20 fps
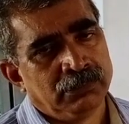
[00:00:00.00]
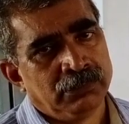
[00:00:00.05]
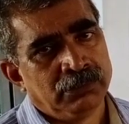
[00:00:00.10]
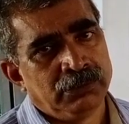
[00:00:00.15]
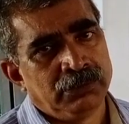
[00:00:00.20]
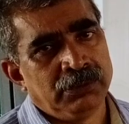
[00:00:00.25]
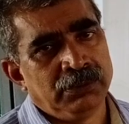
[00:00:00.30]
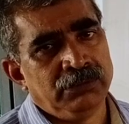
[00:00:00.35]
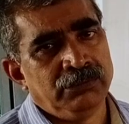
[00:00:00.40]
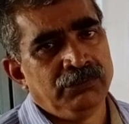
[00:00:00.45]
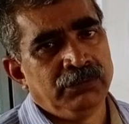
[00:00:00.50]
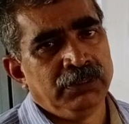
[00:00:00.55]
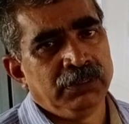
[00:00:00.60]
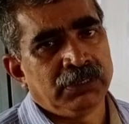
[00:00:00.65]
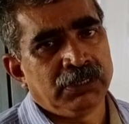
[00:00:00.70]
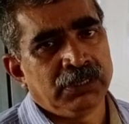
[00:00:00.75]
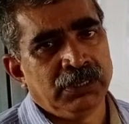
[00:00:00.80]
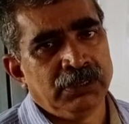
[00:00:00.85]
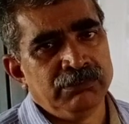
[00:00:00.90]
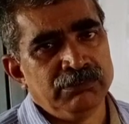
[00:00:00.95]
Then we
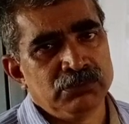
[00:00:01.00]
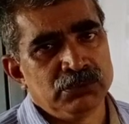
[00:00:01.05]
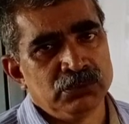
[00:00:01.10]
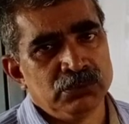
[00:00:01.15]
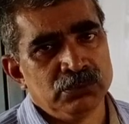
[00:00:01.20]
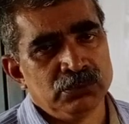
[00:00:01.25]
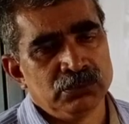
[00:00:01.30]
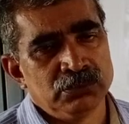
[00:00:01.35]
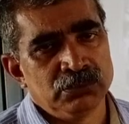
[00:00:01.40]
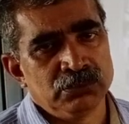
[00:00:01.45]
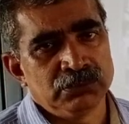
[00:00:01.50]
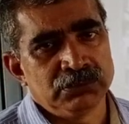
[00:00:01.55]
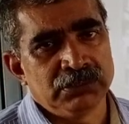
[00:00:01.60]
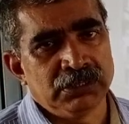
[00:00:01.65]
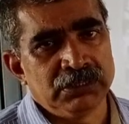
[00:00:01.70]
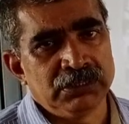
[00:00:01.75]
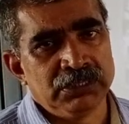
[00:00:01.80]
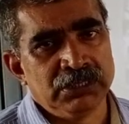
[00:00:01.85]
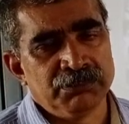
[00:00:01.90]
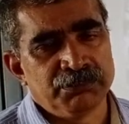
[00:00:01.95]
came to know
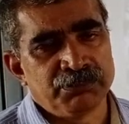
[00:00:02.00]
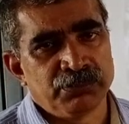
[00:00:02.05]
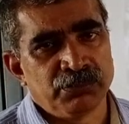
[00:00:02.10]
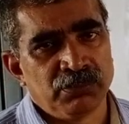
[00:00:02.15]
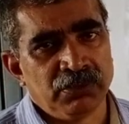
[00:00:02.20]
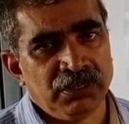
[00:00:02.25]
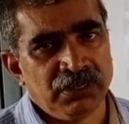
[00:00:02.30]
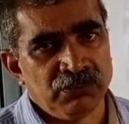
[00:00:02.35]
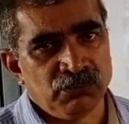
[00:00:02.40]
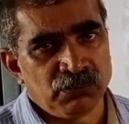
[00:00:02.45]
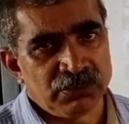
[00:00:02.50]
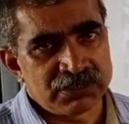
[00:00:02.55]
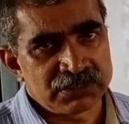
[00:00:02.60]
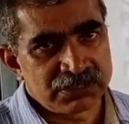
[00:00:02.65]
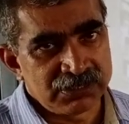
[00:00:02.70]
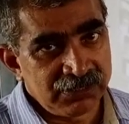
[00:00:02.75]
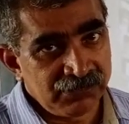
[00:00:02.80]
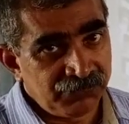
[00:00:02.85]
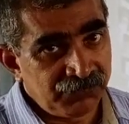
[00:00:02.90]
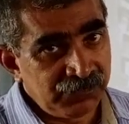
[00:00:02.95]
that Napoleon was
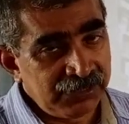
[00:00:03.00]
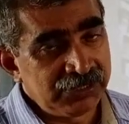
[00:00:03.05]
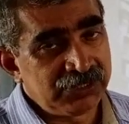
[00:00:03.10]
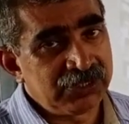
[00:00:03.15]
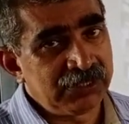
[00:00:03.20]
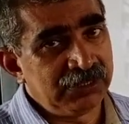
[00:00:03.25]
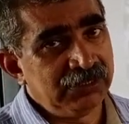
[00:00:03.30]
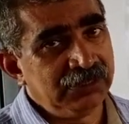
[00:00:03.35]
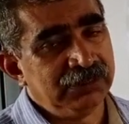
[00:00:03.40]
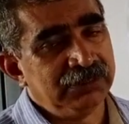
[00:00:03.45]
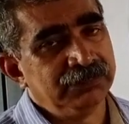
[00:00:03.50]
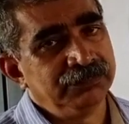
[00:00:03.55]
defeated